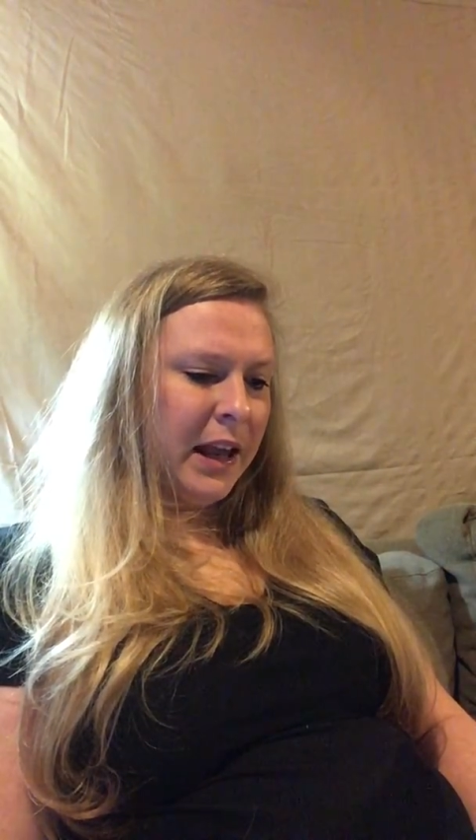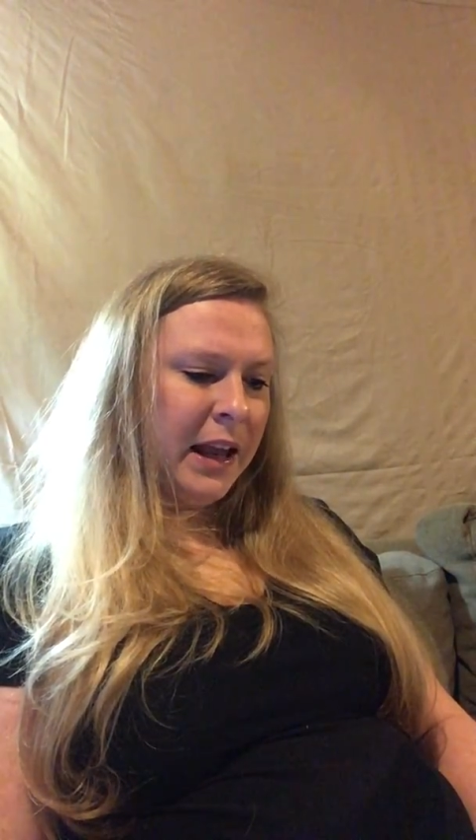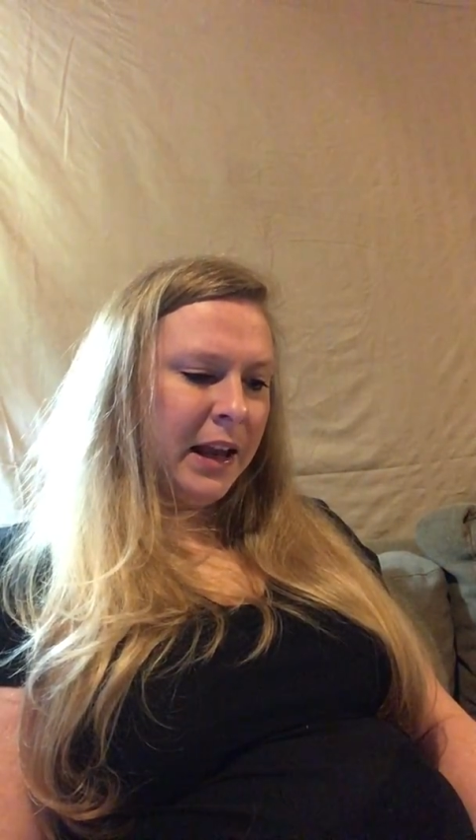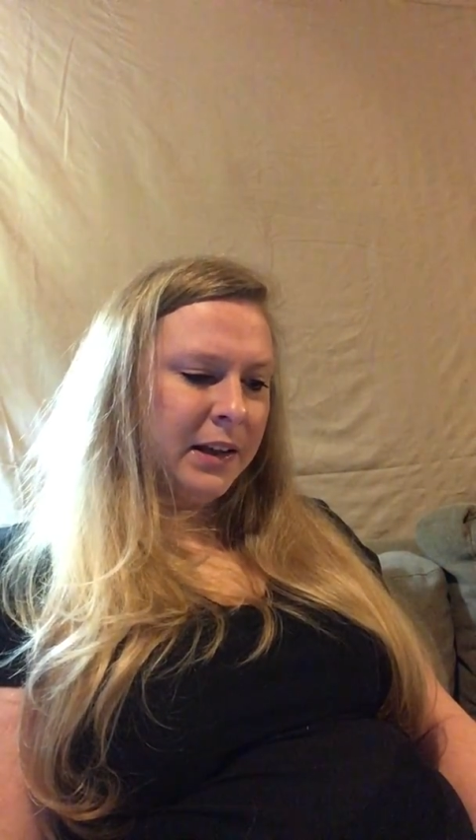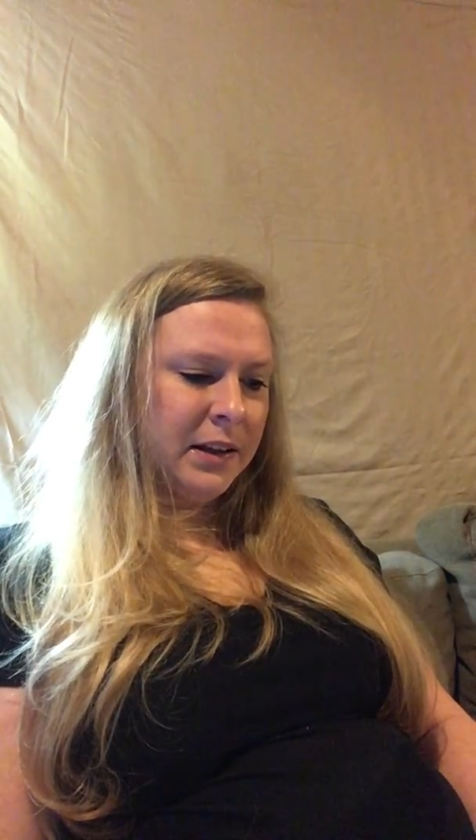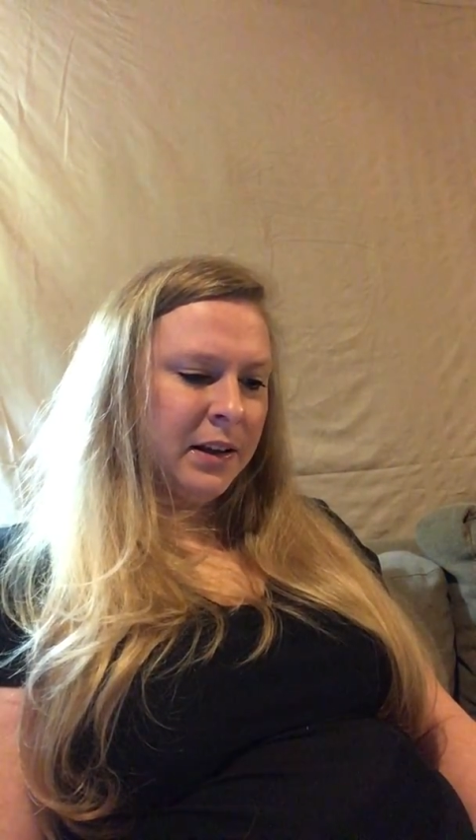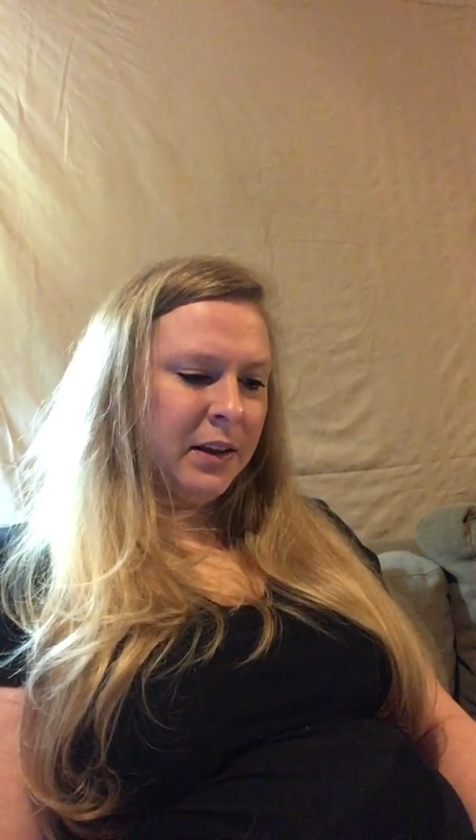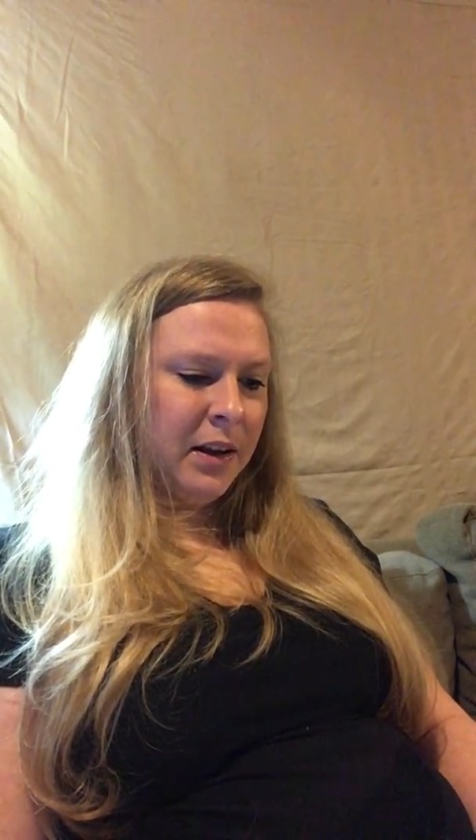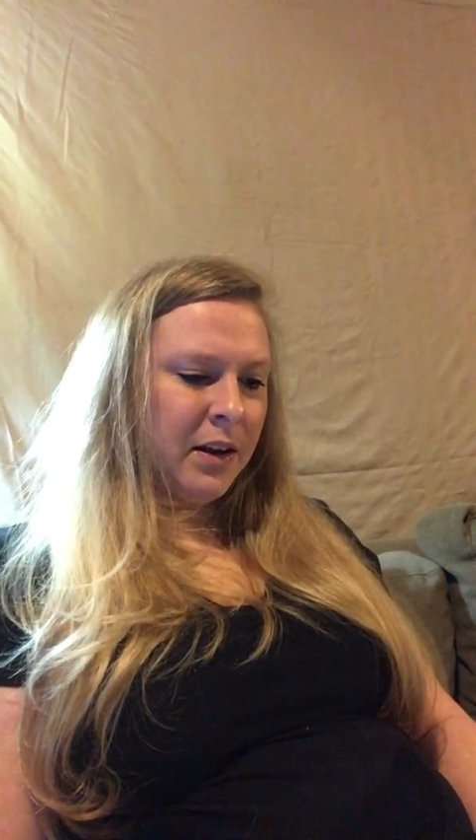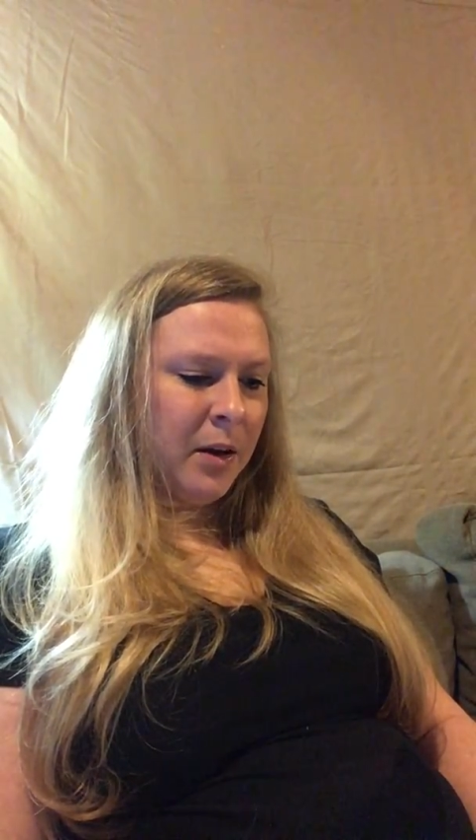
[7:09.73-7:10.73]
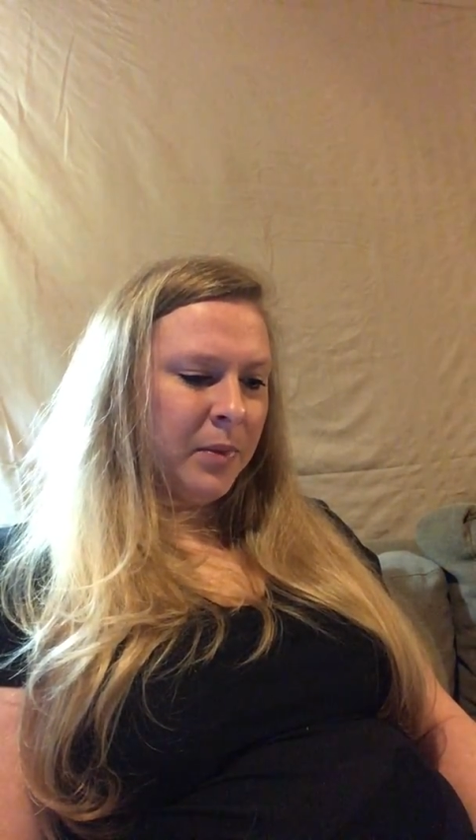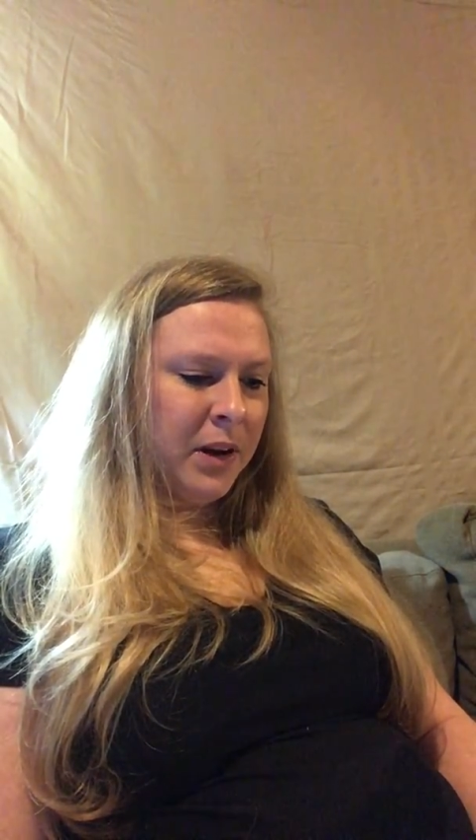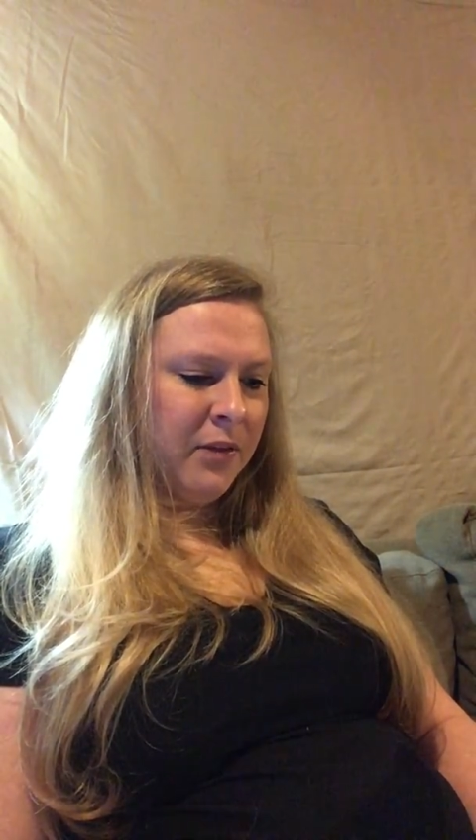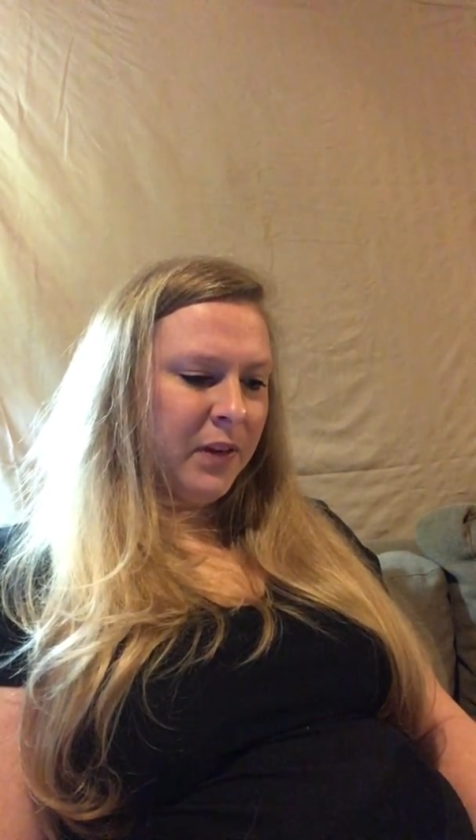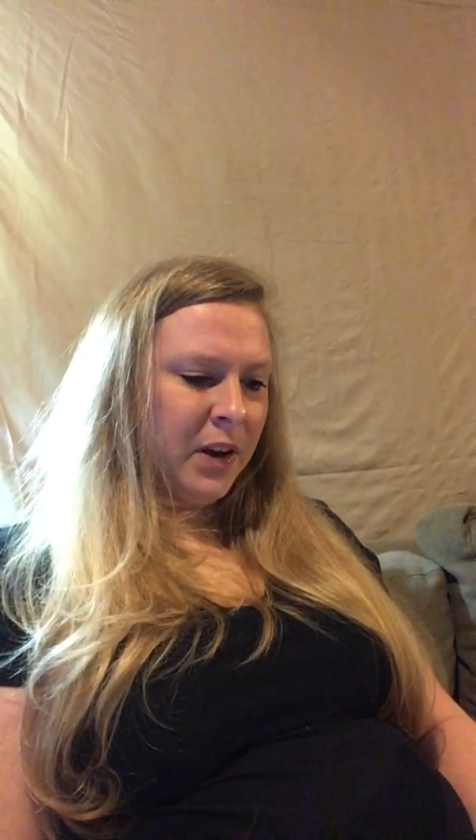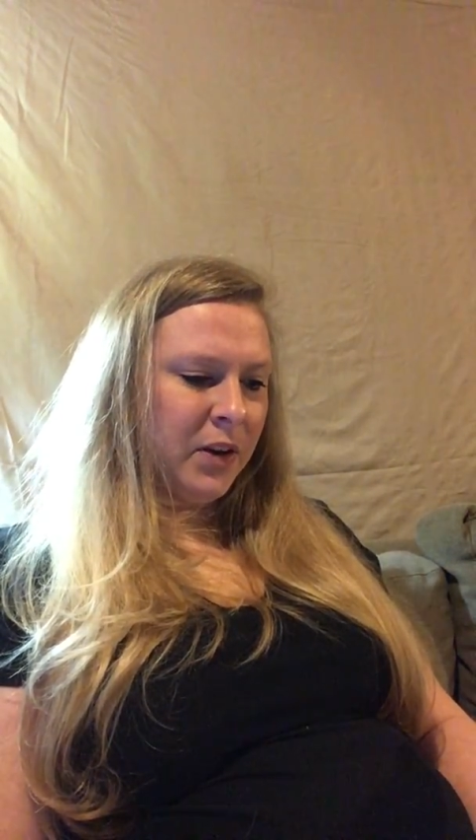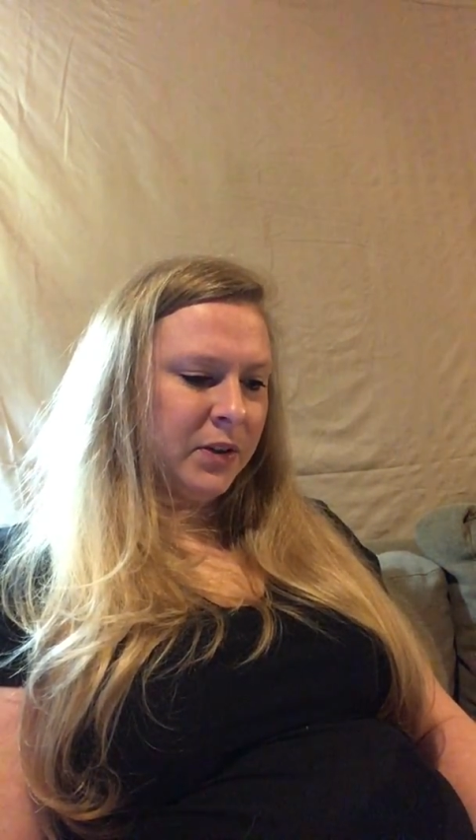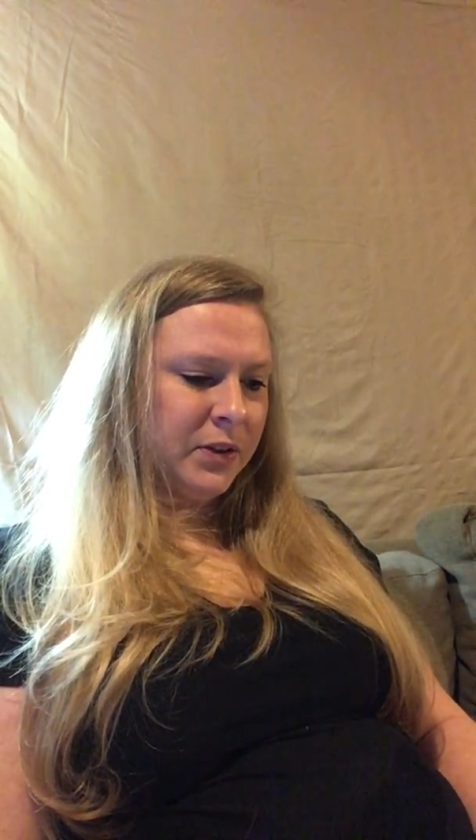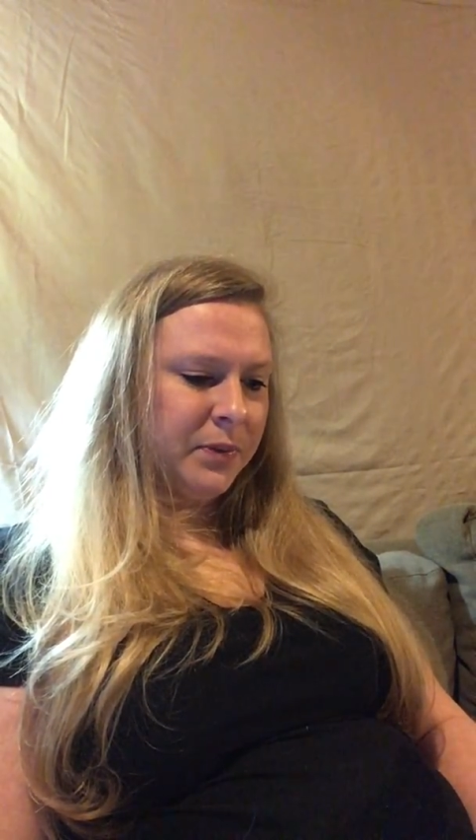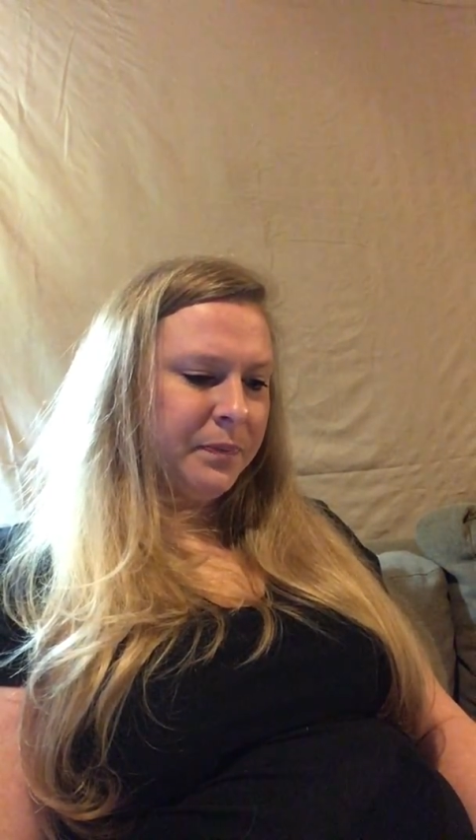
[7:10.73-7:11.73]
and in the accompanying
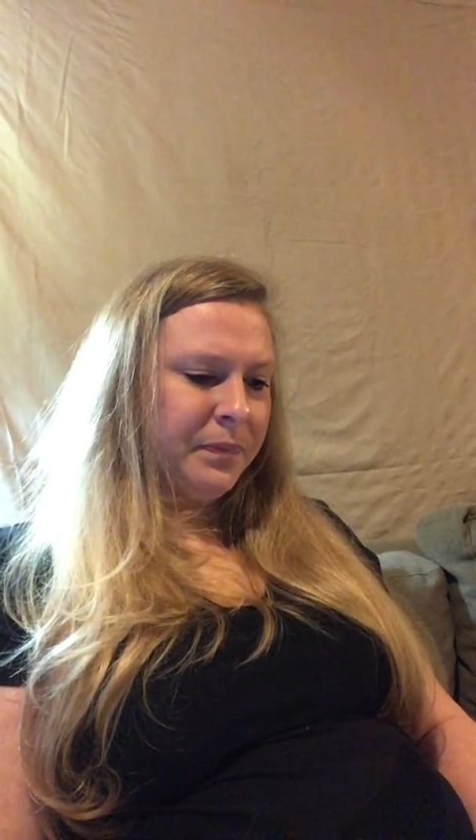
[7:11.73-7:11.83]
figures.